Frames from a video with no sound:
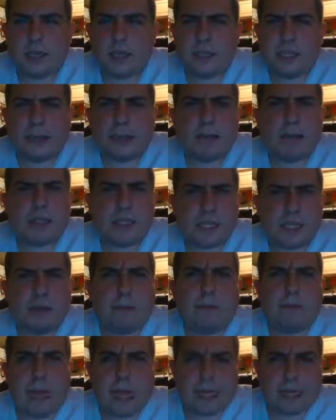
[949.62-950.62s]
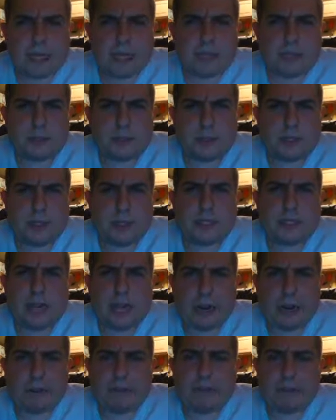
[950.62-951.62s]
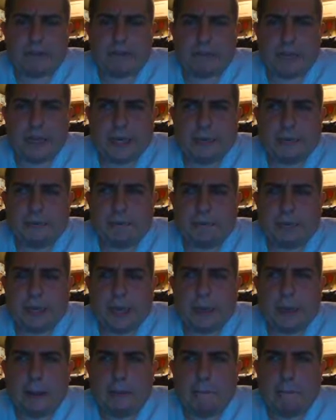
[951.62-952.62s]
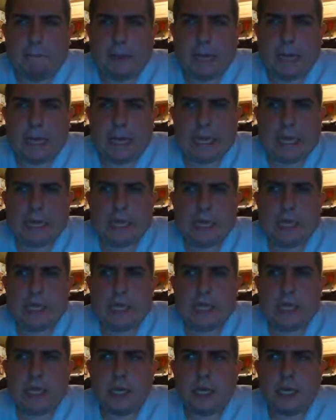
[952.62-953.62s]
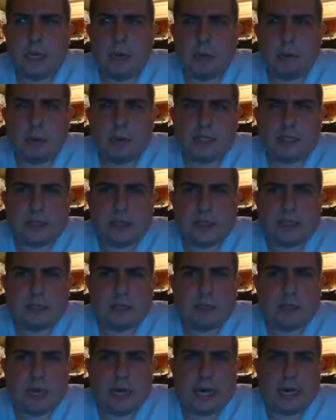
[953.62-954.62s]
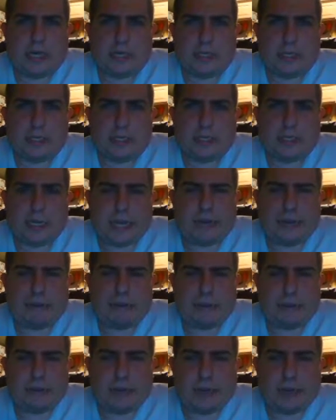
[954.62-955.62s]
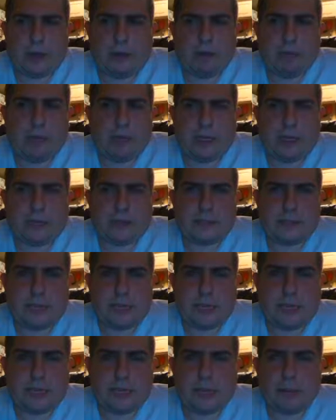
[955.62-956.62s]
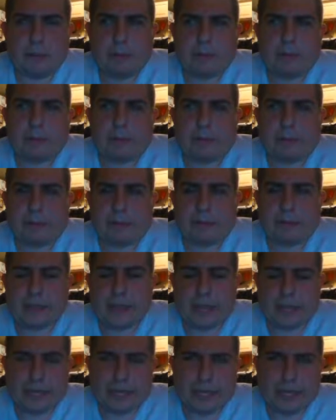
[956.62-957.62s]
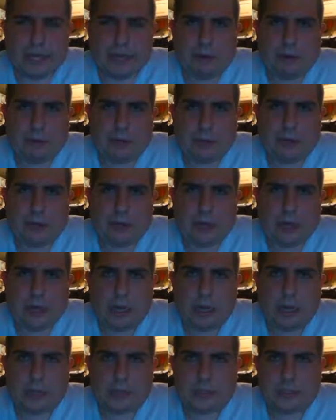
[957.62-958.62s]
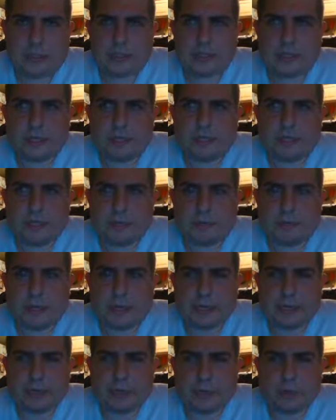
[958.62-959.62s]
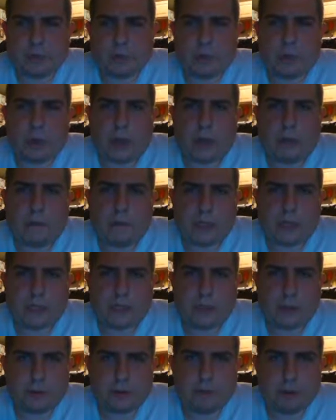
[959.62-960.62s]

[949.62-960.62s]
they were still meta through the entire movie, but it wasn't as obnoxious after the opening scene. The opening scene made me think, oh god, is this just going to be a total romp and a total